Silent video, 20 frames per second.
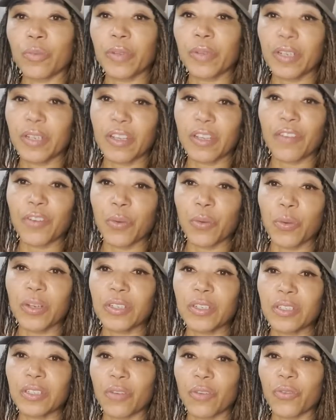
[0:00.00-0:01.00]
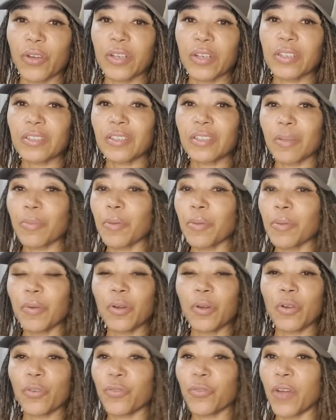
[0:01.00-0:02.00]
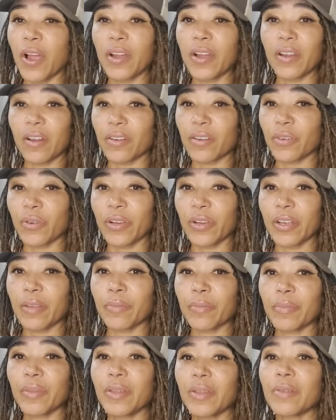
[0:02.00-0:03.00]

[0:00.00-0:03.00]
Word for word: because everyone is different. Some people are fine on cream,